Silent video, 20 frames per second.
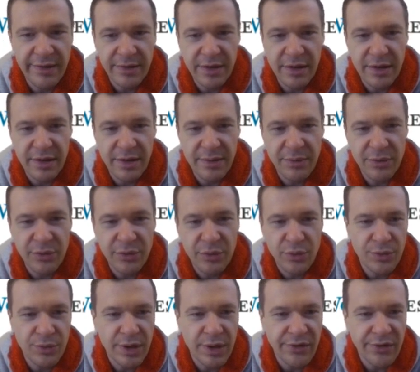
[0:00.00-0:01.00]
didn't
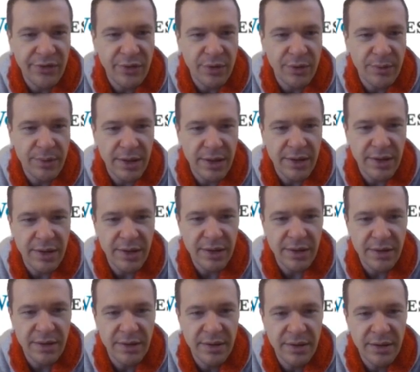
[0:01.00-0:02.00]
do this
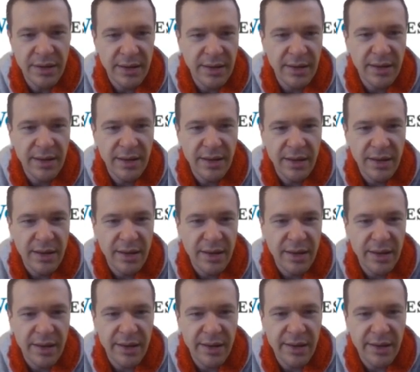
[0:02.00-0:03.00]
already,
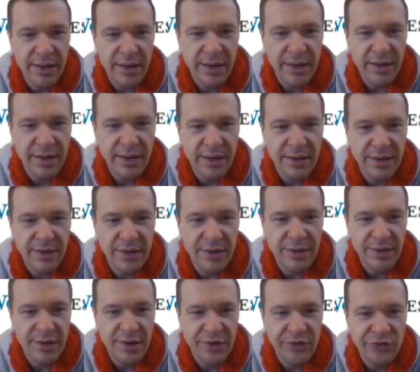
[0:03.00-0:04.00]
and
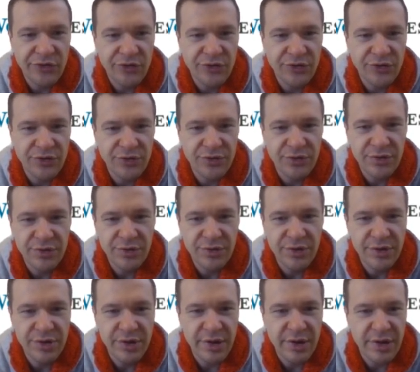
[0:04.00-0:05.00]
this
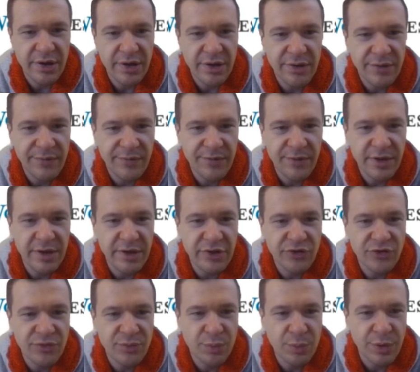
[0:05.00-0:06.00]
should uh,
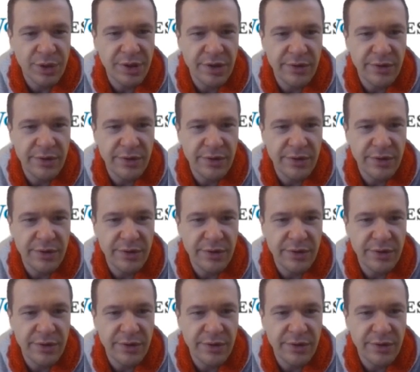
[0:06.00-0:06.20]
finish pretty